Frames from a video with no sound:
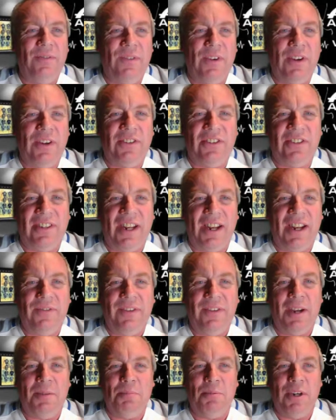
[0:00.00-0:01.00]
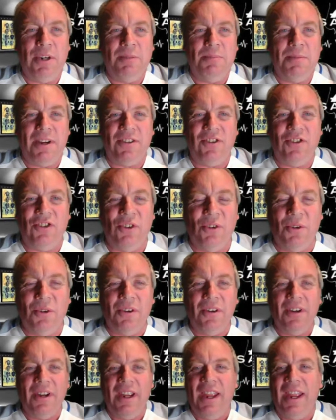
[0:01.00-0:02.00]
versus Latvia pre-match
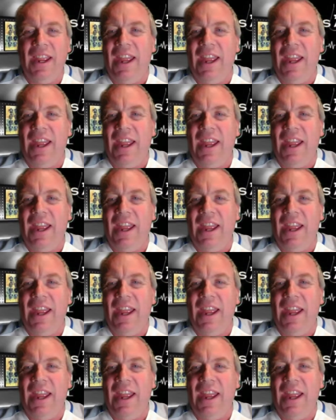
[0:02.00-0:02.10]
show.